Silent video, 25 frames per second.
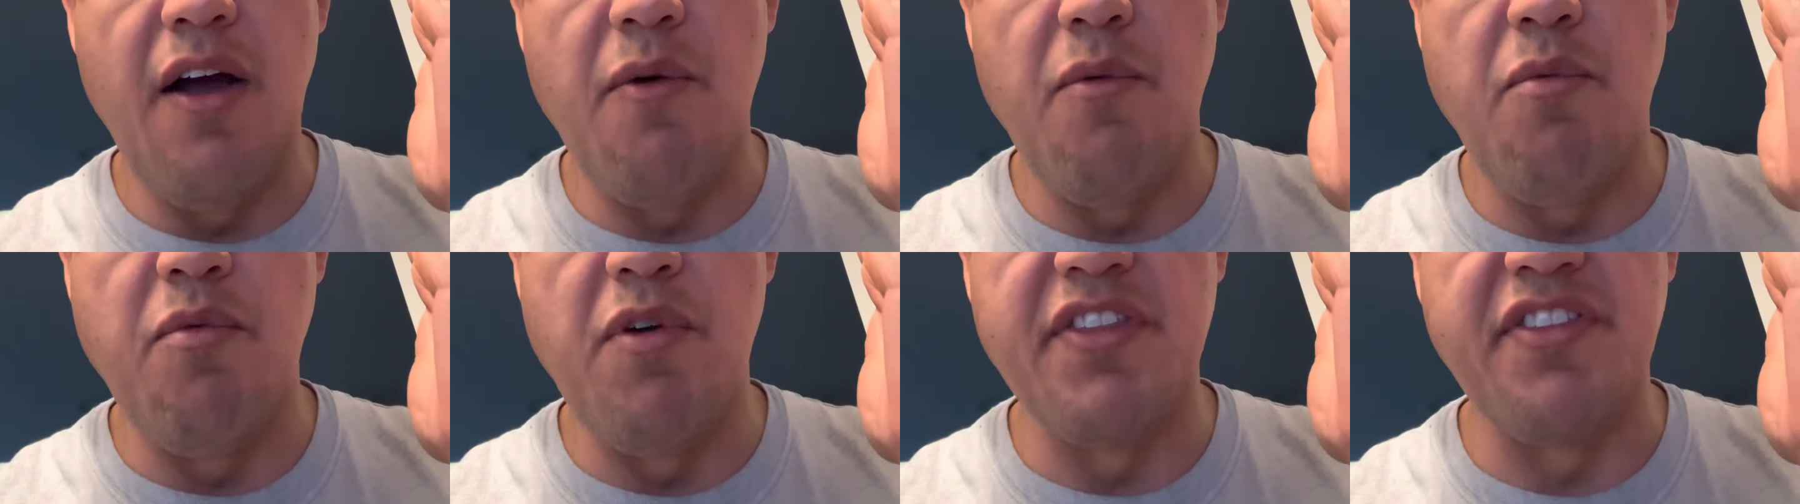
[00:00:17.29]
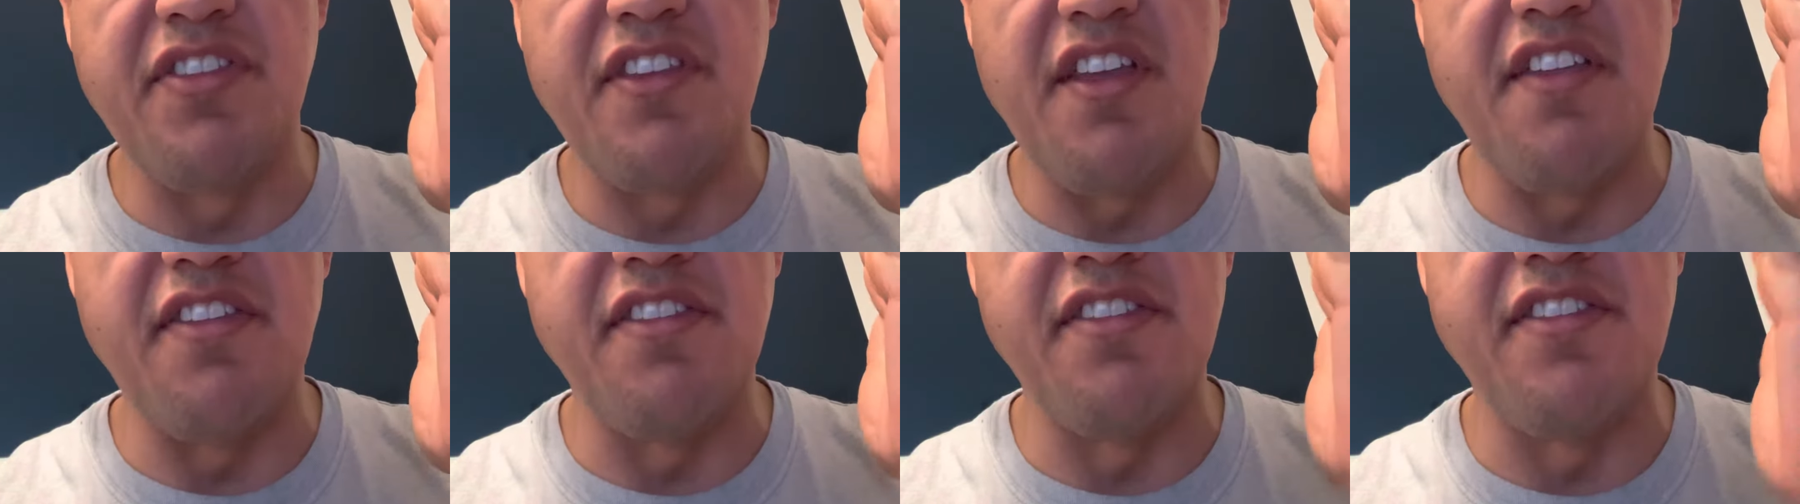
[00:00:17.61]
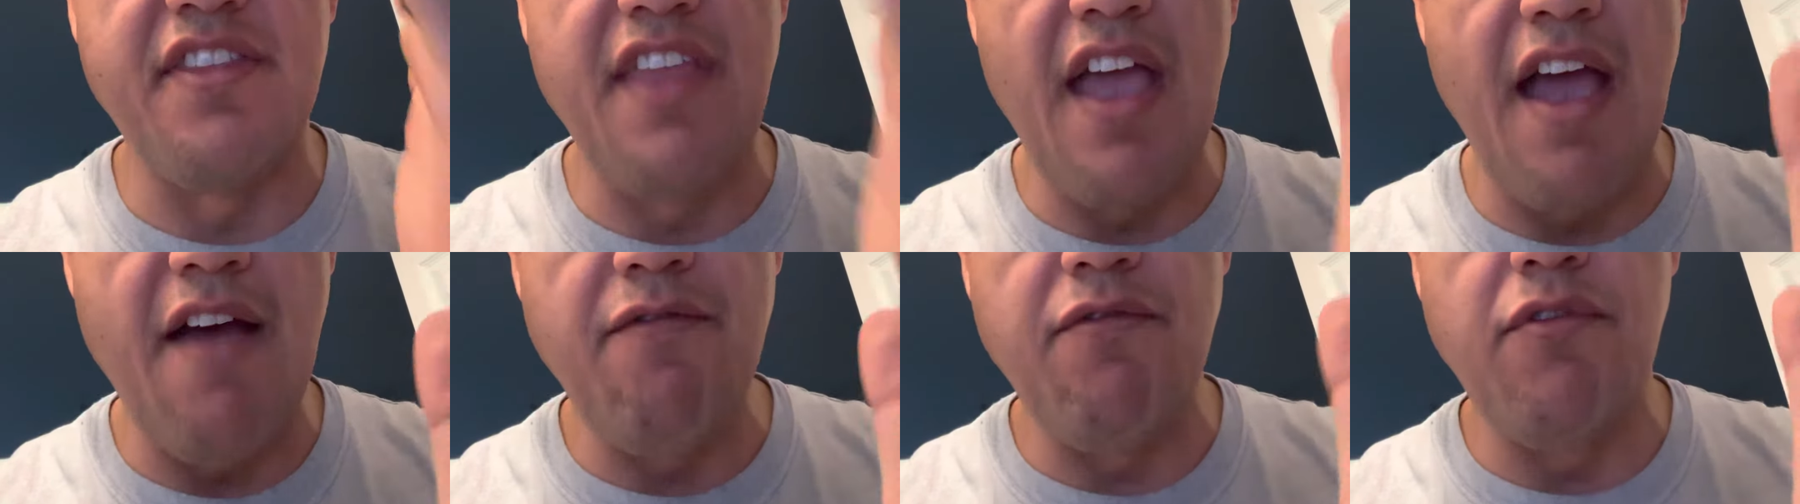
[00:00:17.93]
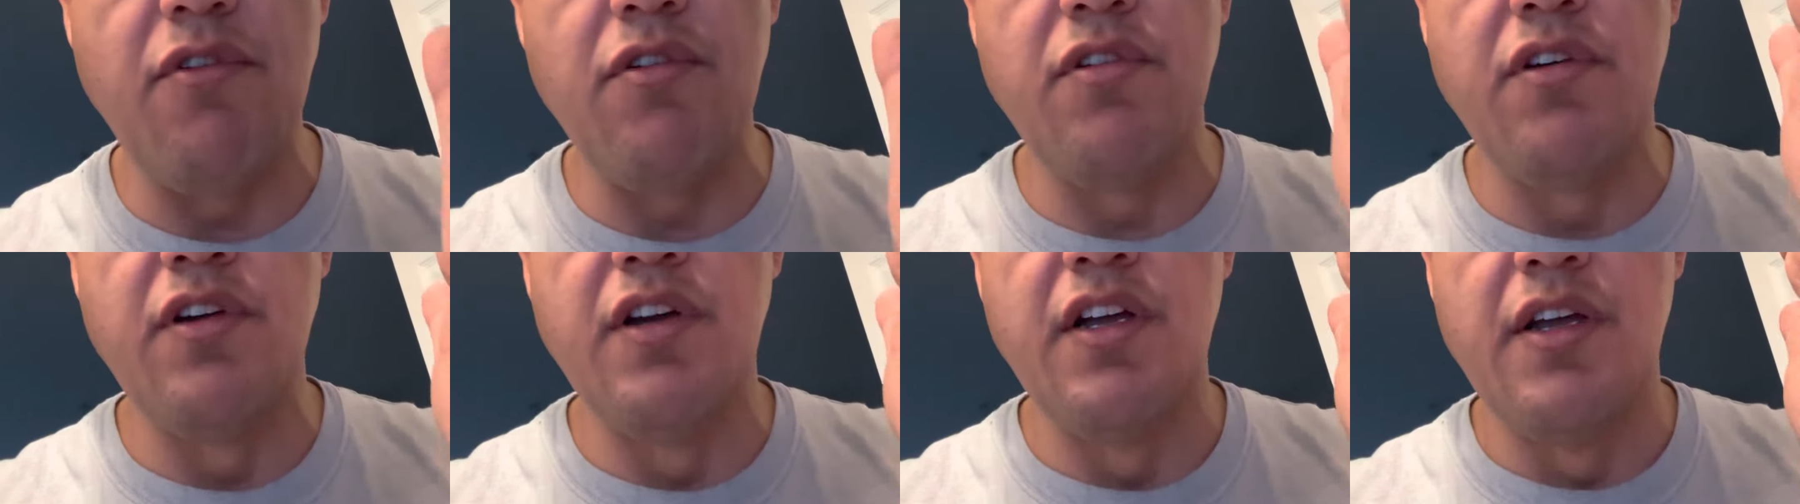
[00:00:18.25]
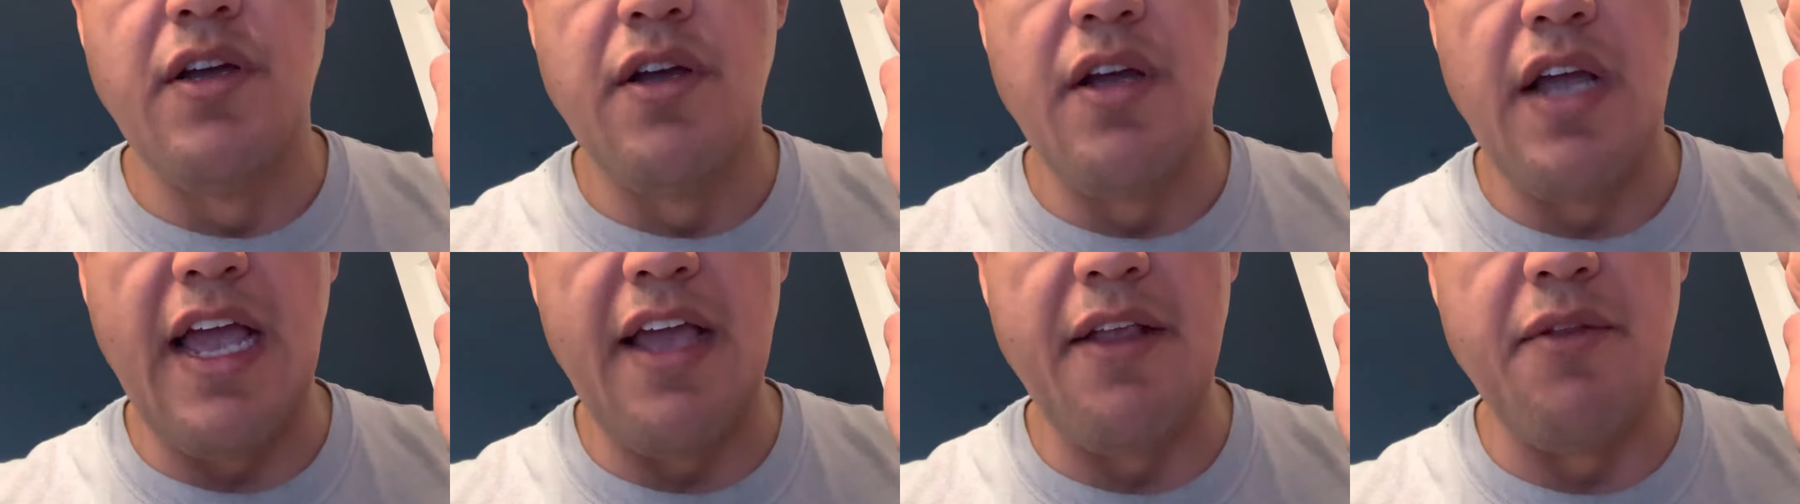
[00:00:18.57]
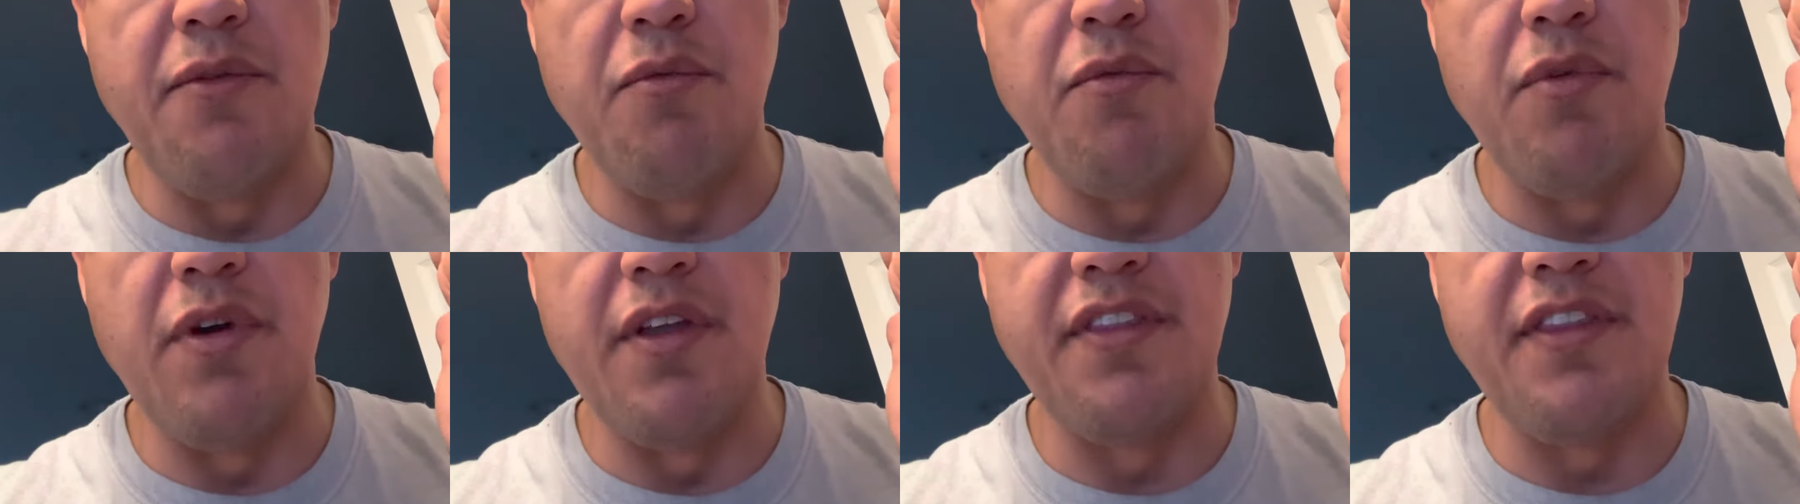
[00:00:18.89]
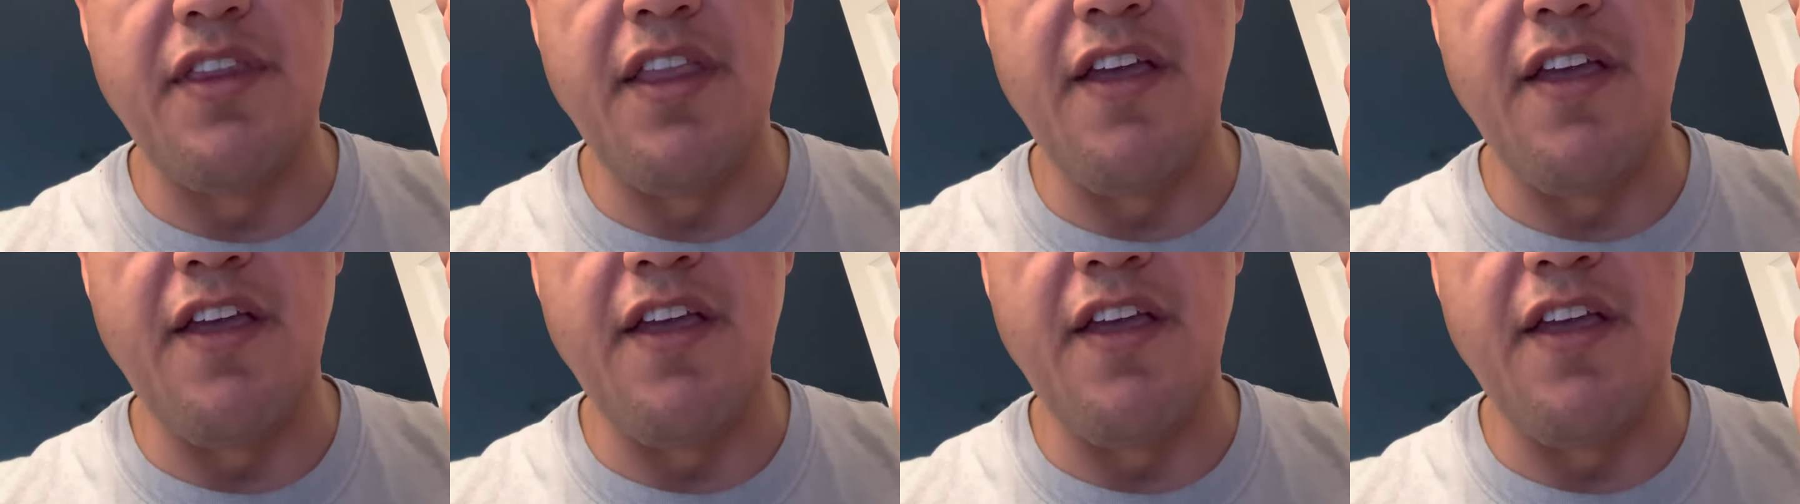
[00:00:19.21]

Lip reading: with the devil and with